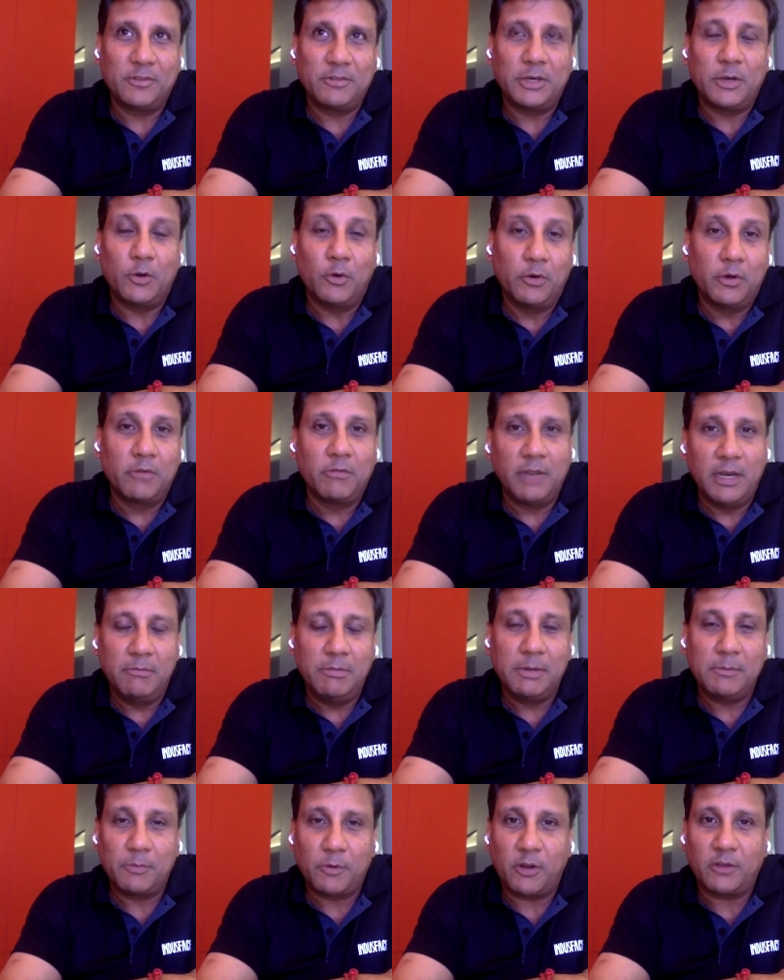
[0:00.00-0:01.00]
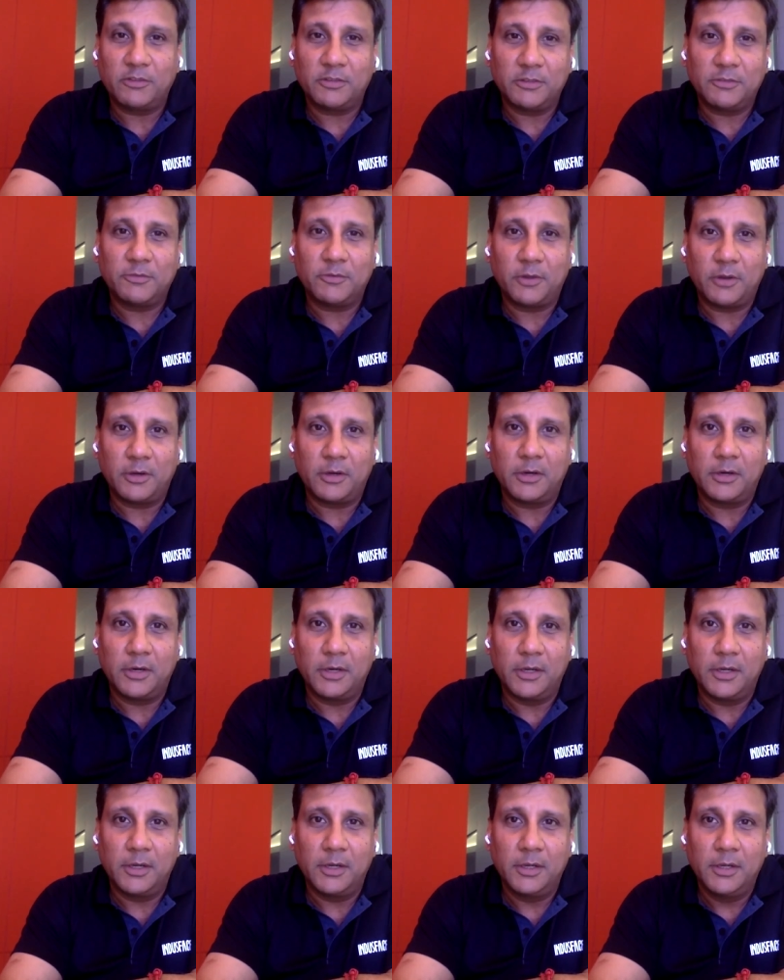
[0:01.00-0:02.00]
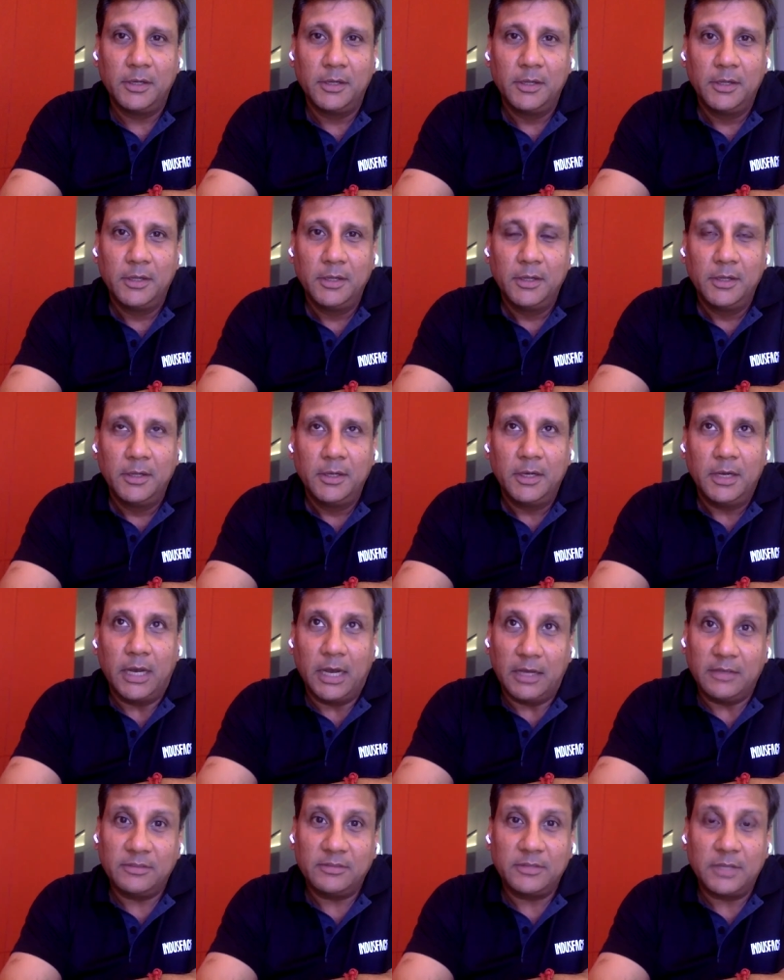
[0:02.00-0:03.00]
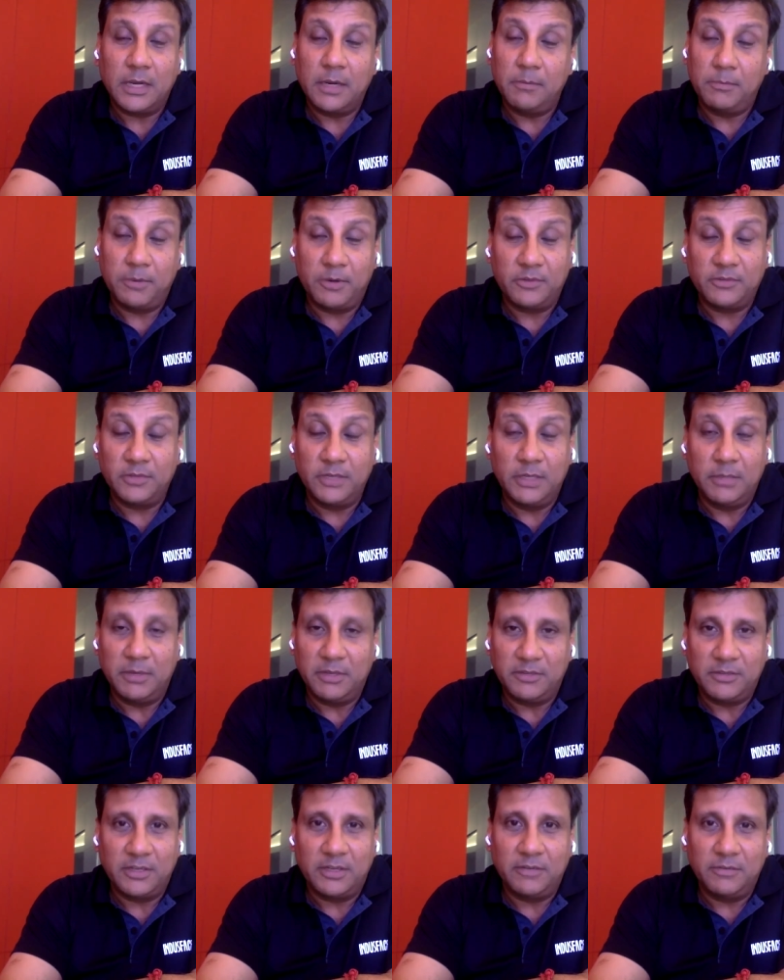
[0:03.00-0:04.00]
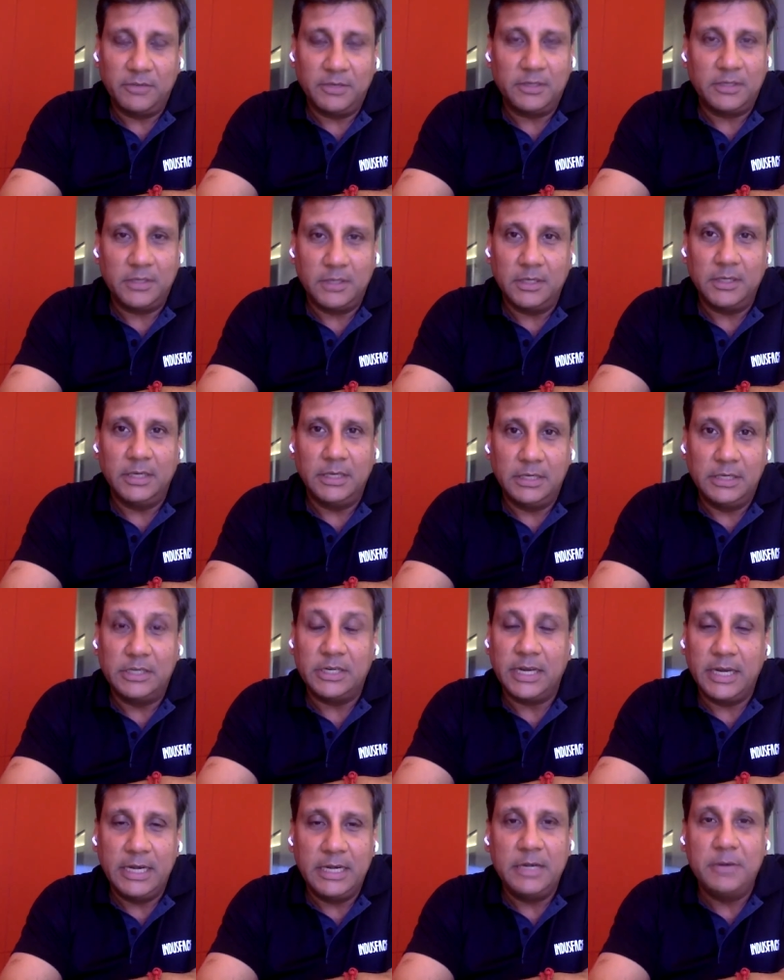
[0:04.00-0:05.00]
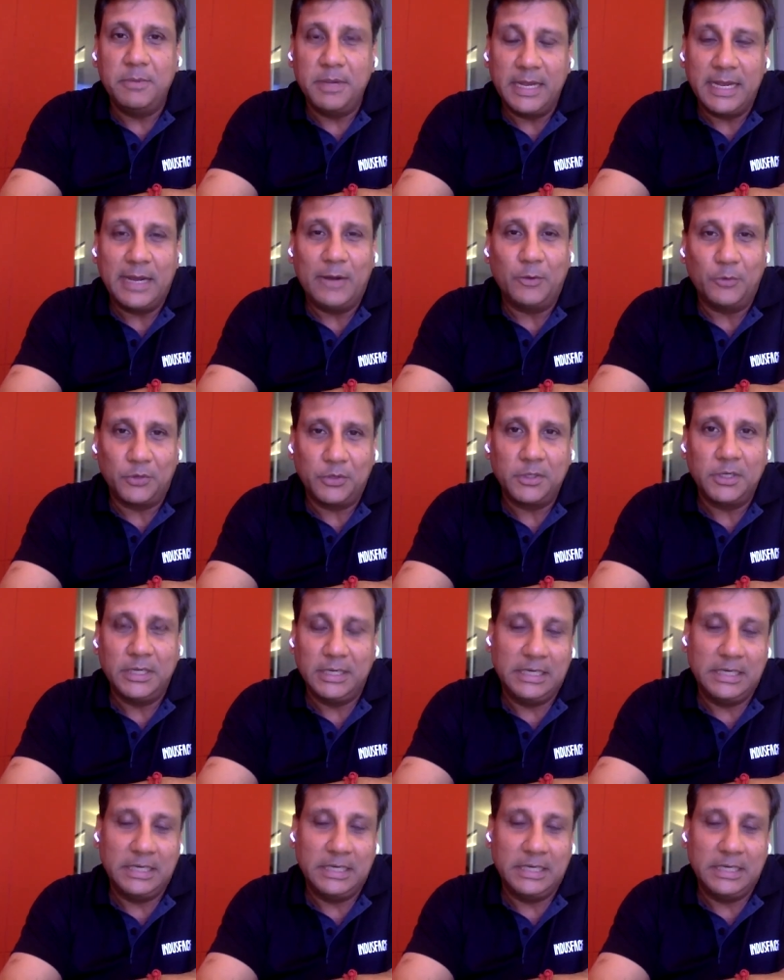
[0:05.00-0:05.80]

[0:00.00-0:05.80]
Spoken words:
an overwhelming process for us and personally myself. It drained me out.